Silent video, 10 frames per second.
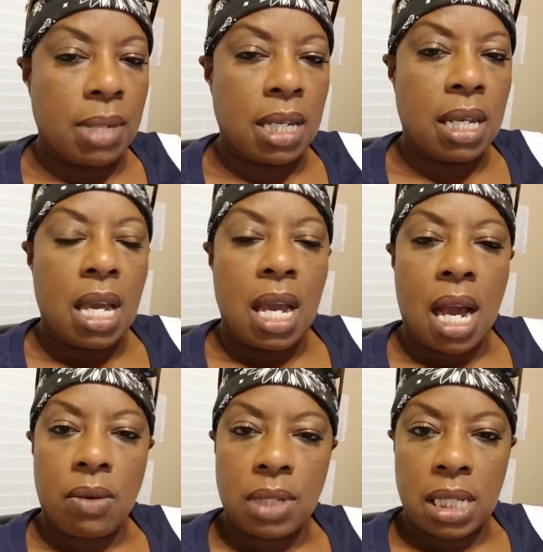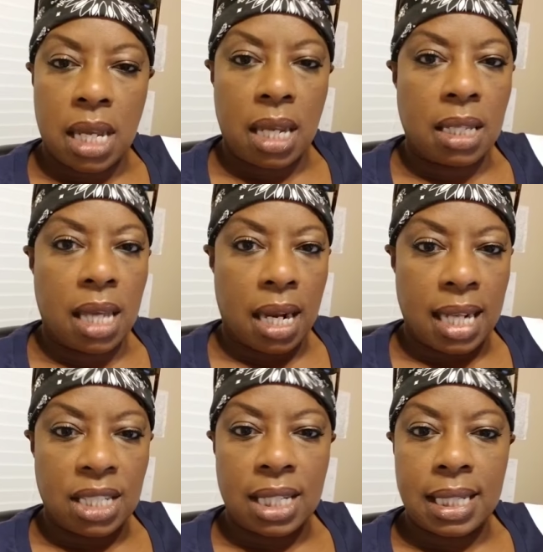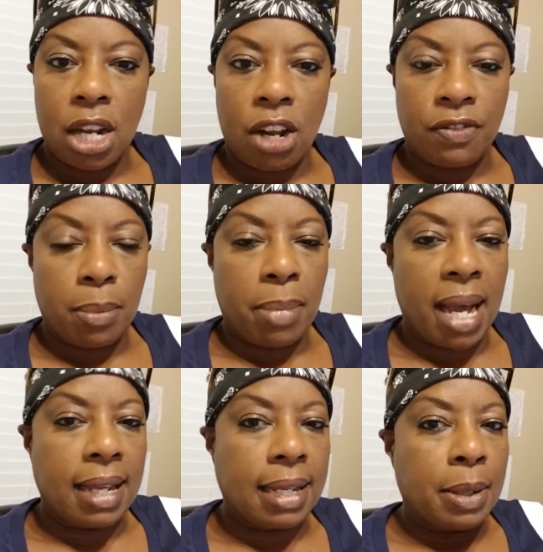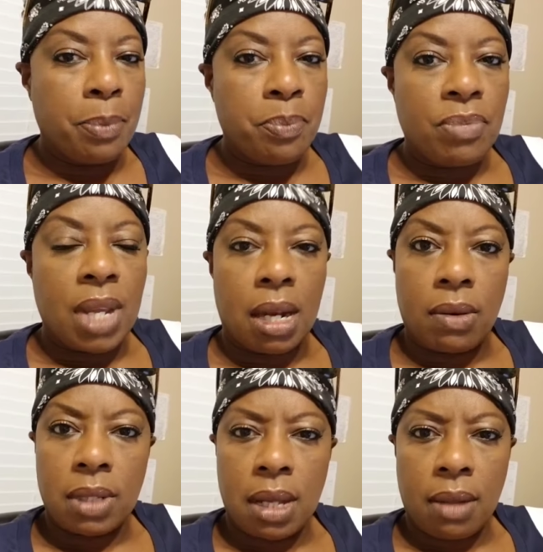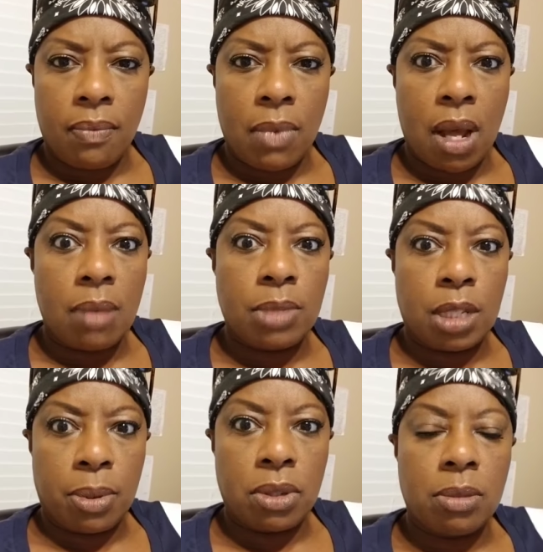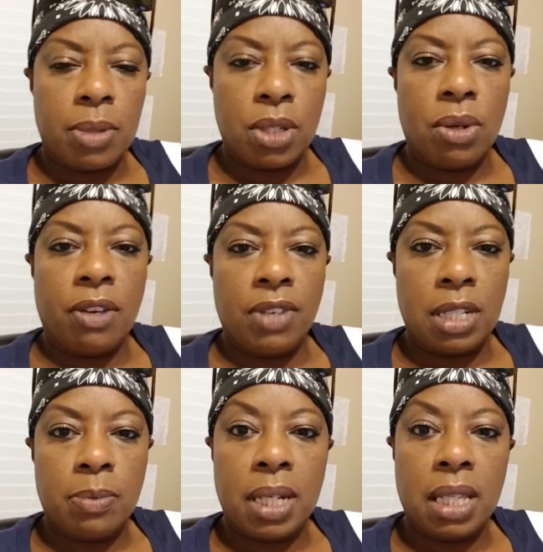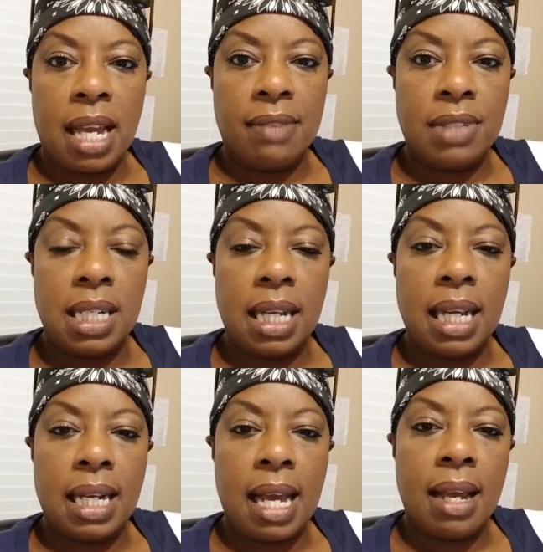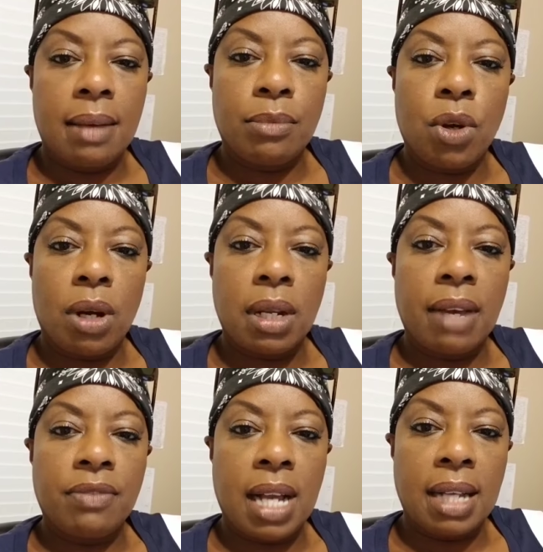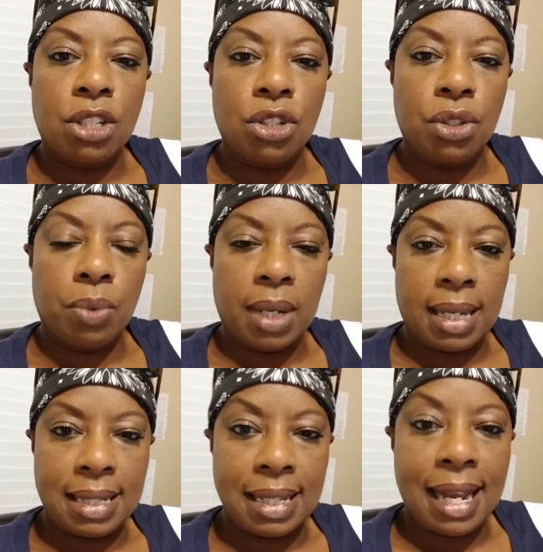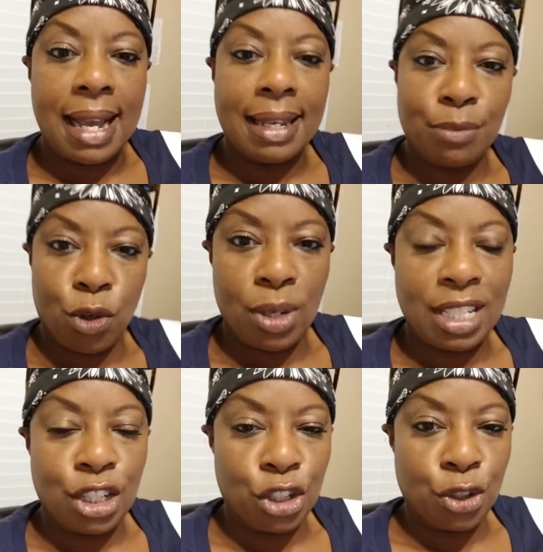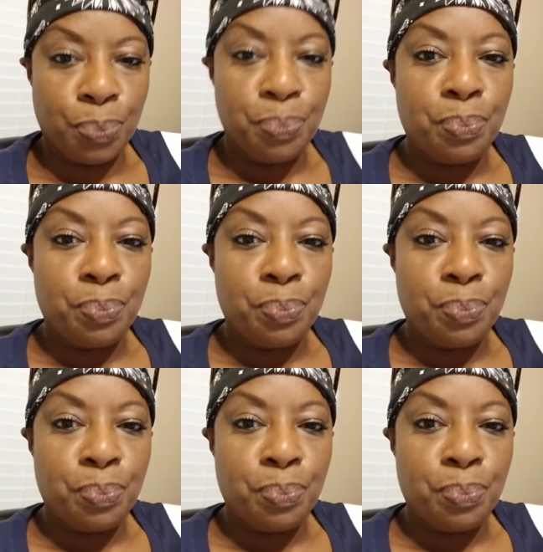me, I was saying that I just got off the bike and I was like, I'm supposed to be doing a Facebook Live today, and I've got to do what I said I am going to do.